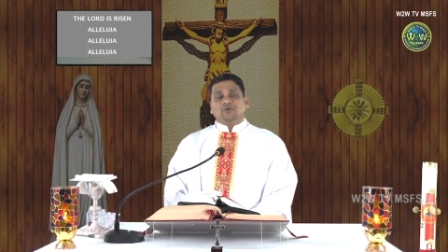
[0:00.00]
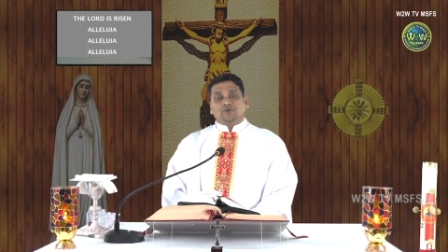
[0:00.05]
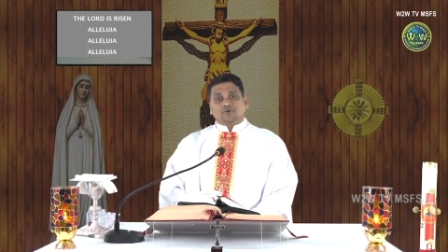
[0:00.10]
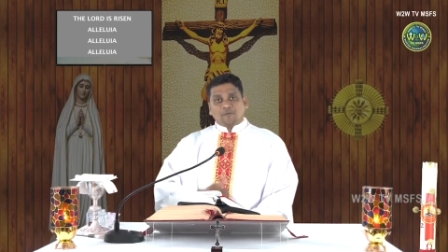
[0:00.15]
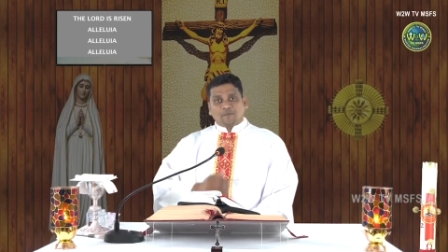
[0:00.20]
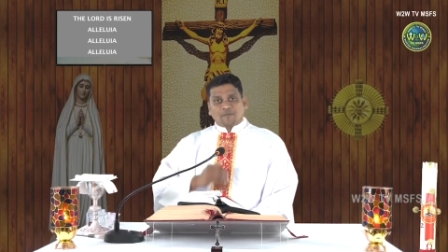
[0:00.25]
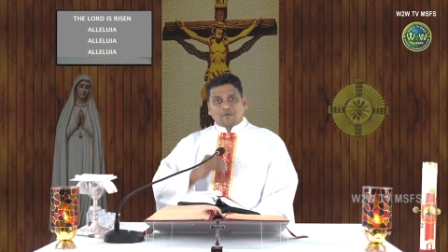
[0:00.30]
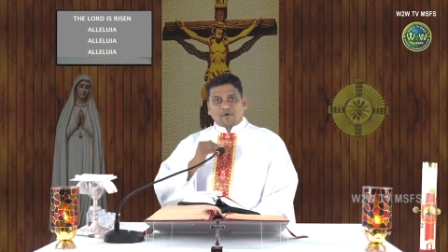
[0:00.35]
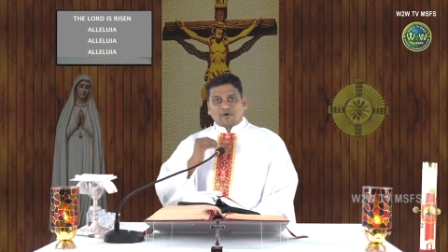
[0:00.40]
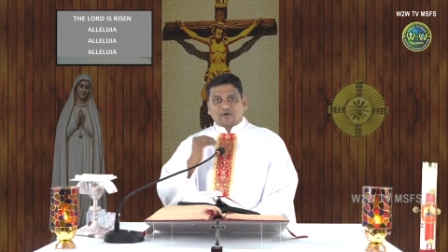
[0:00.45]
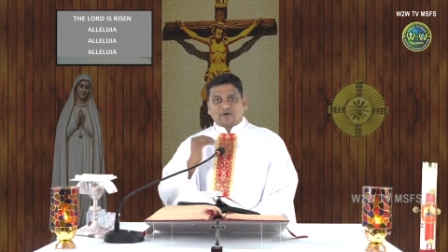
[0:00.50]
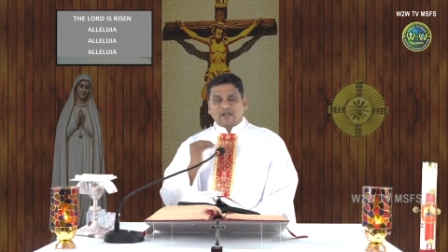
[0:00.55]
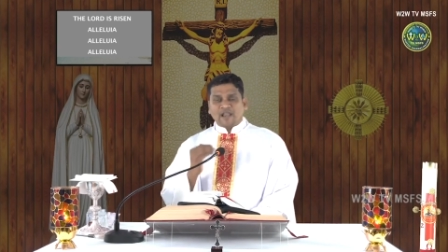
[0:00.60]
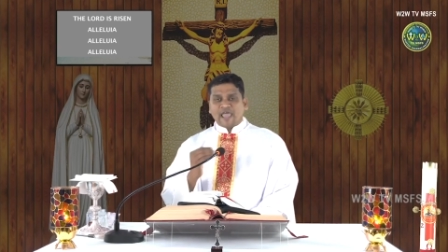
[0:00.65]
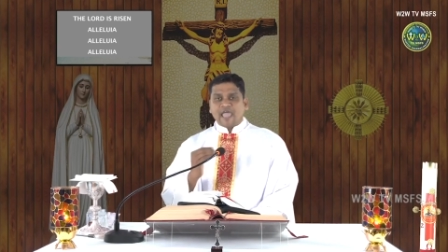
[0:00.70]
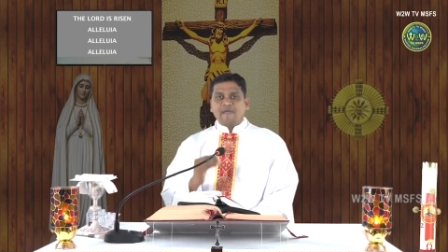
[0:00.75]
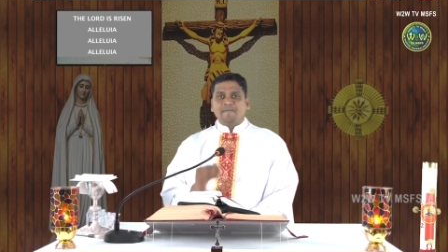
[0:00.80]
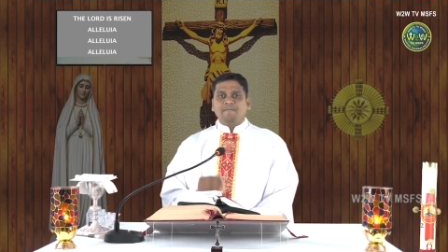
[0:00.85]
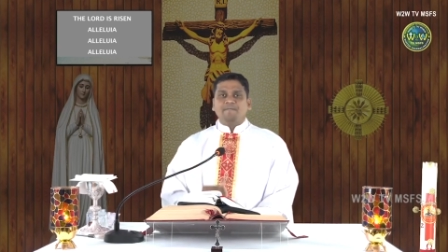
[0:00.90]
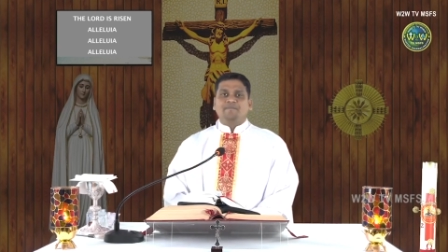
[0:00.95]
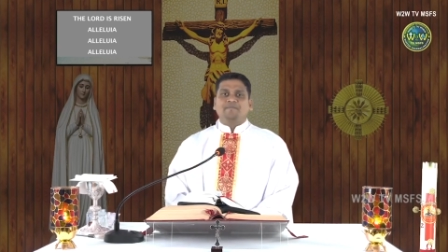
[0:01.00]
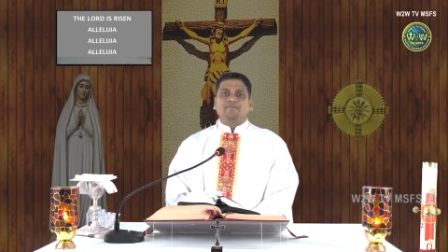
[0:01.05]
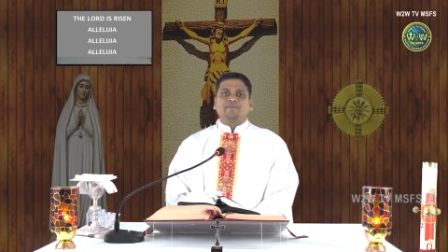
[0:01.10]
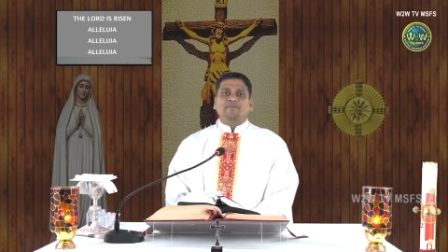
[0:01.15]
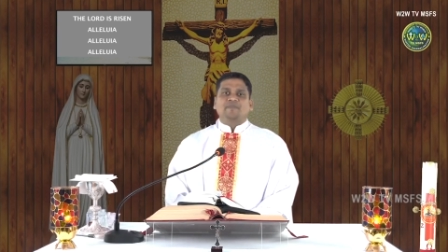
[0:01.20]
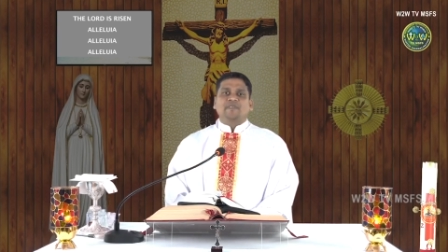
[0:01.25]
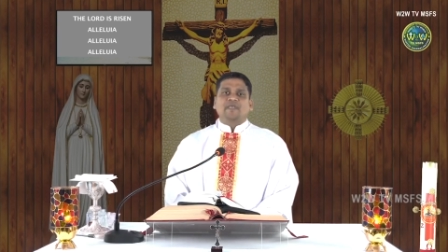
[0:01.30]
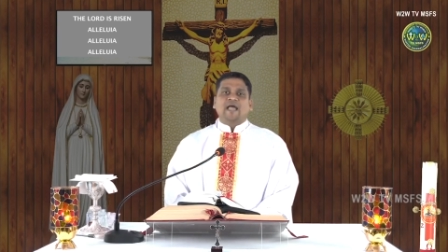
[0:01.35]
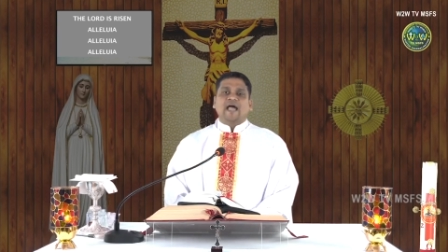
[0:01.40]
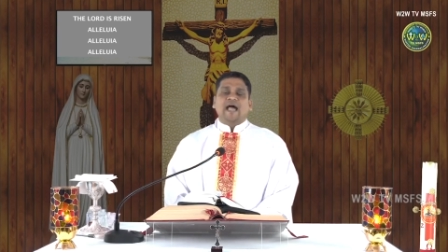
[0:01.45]
to proclaim
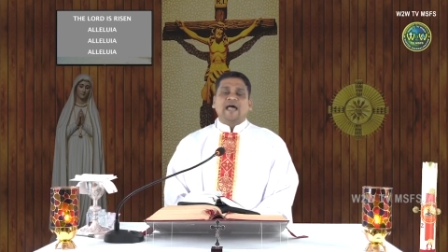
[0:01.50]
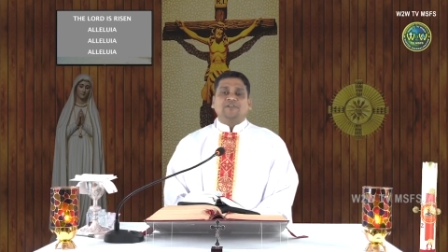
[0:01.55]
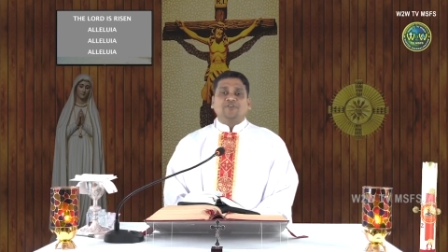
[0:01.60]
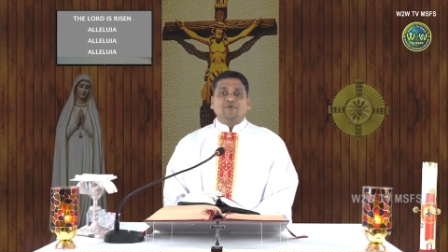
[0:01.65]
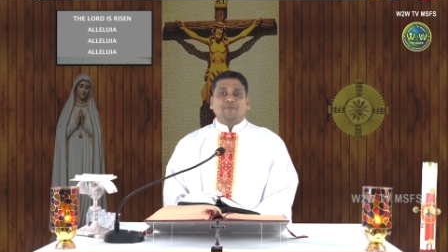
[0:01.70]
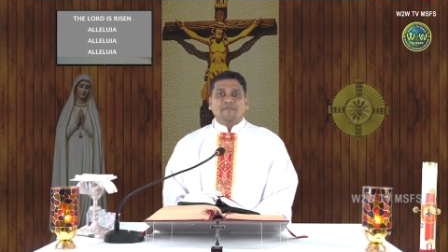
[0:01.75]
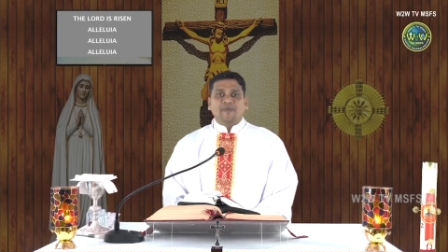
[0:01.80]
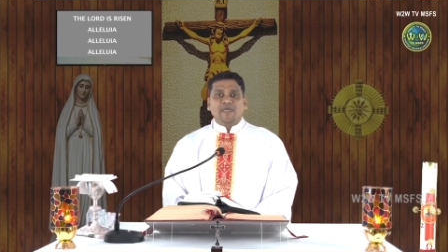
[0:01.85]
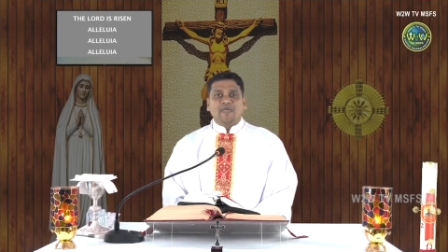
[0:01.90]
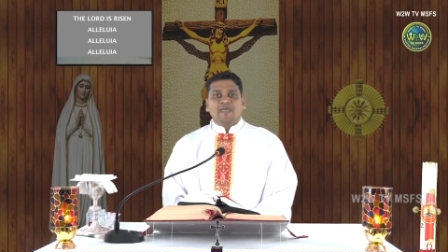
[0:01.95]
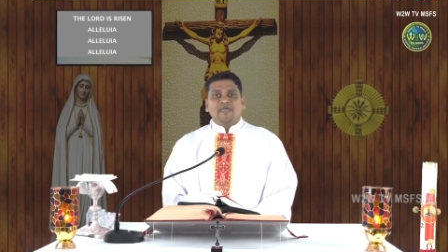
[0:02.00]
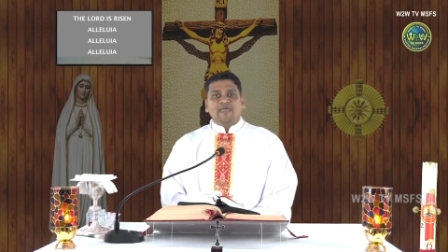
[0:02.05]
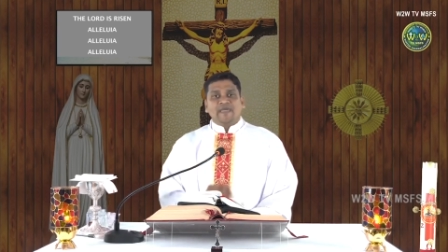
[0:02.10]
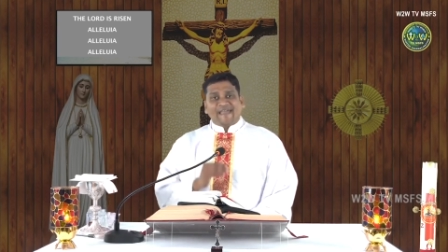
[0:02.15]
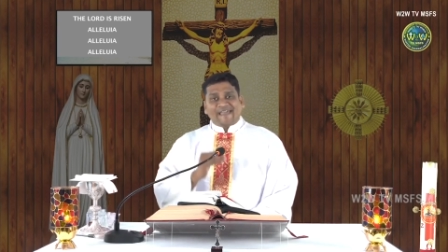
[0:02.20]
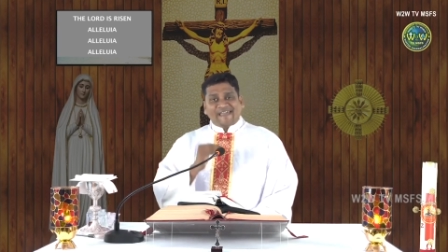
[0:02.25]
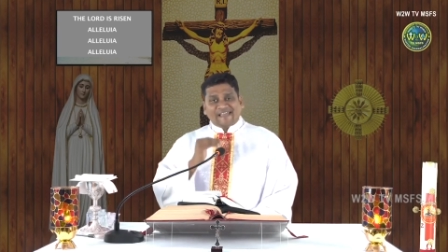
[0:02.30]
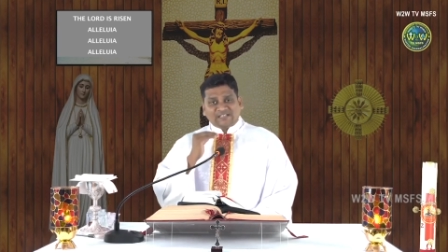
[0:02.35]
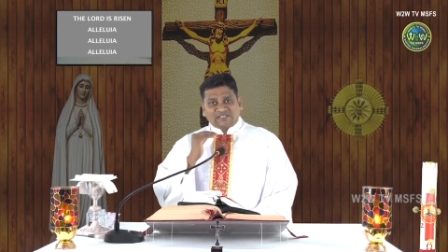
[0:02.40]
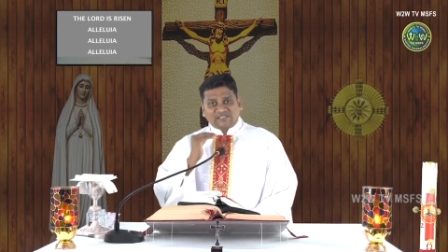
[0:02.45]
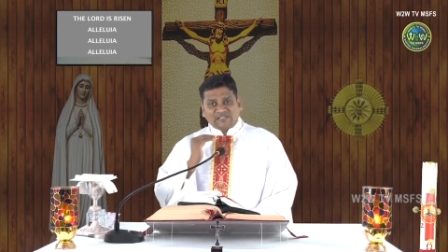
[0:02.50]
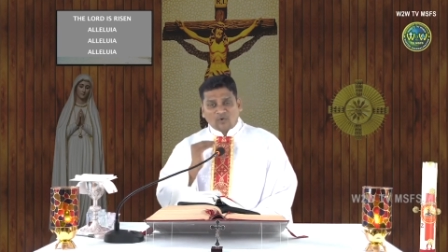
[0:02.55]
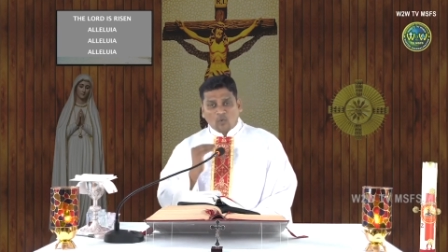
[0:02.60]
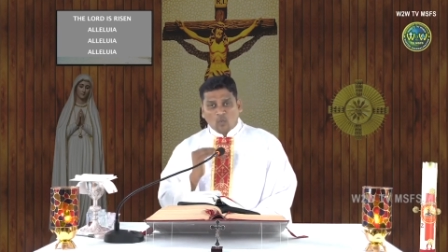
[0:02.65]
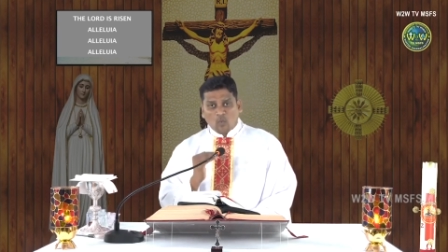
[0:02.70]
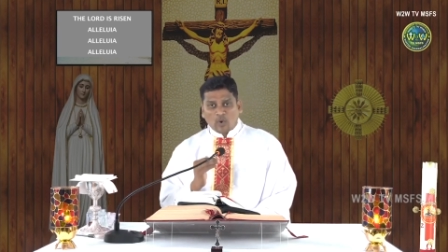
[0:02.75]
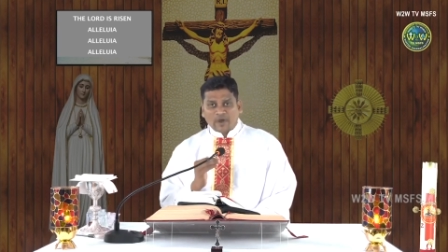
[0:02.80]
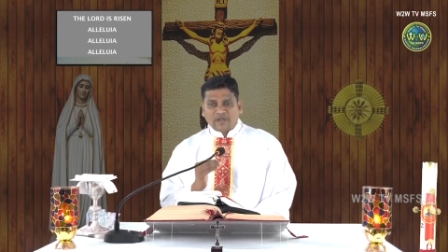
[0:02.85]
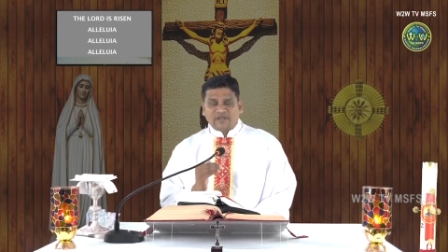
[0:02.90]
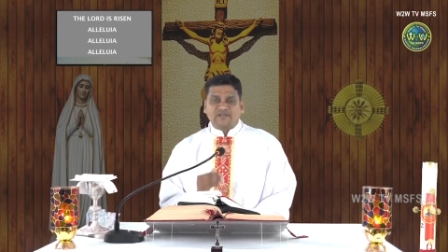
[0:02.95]
and to be His
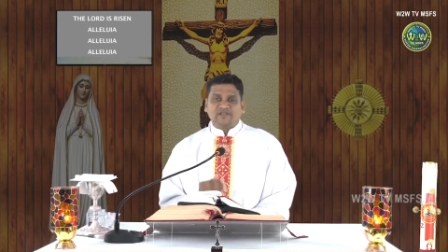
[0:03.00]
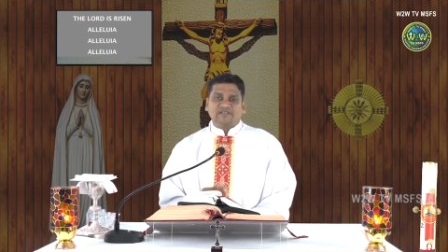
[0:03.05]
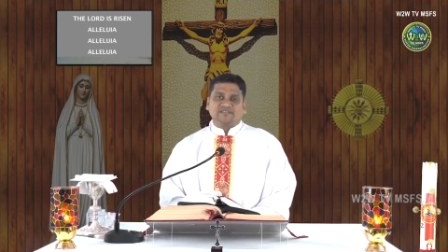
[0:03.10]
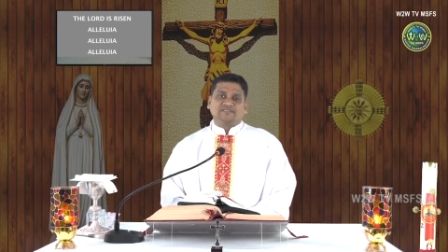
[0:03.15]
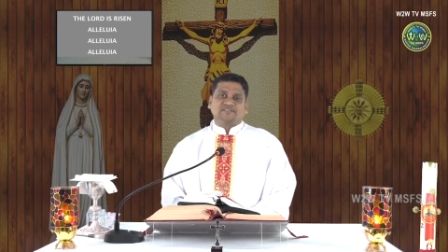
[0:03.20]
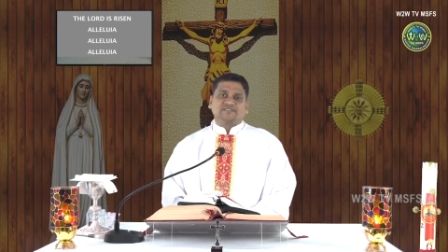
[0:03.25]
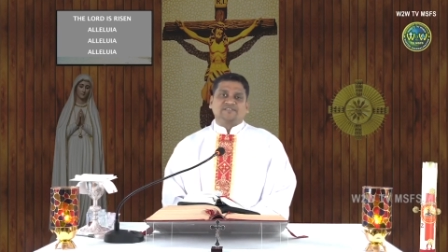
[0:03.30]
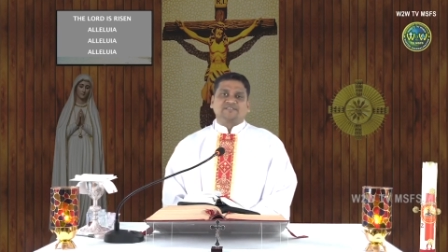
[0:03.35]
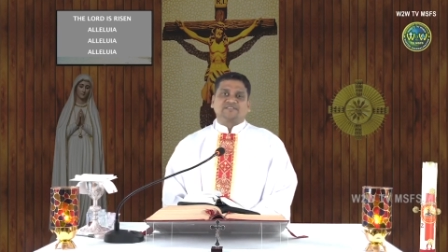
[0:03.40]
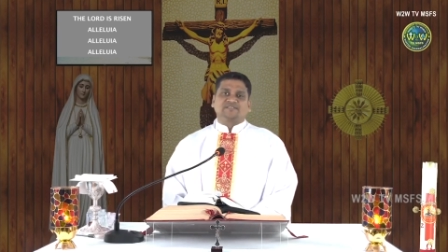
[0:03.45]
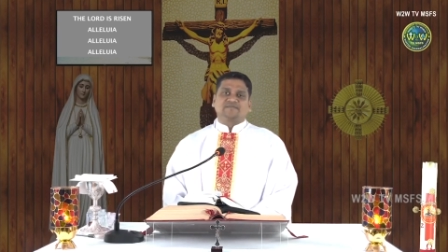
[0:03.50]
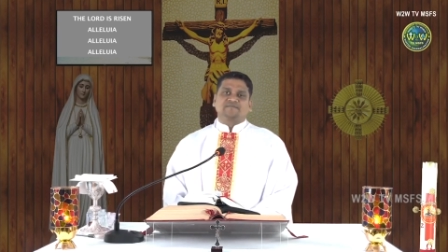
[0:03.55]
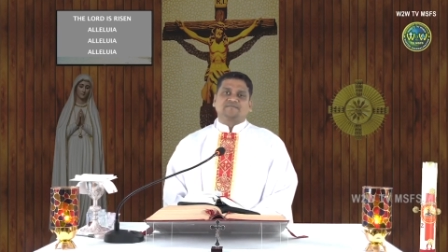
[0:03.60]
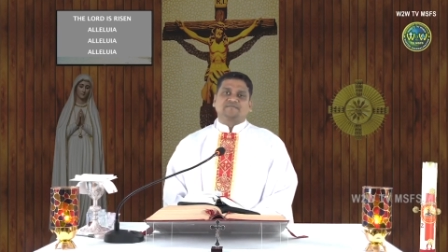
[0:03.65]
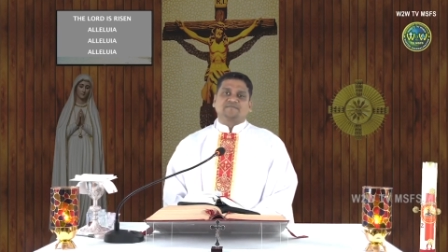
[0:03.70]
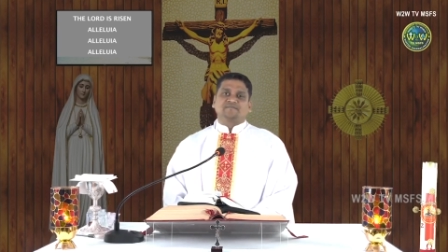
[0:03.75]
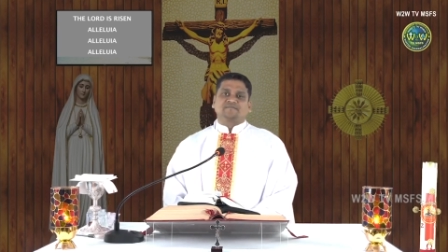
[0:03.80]
witnesses.